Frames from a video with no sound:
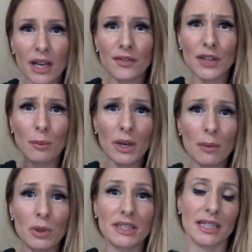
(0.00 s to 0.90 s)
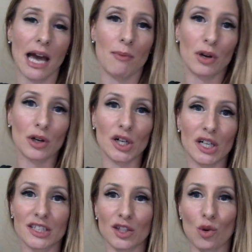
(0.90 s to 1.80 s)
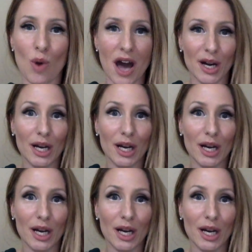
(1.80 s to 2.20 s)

If somebody puts a chemical into the water,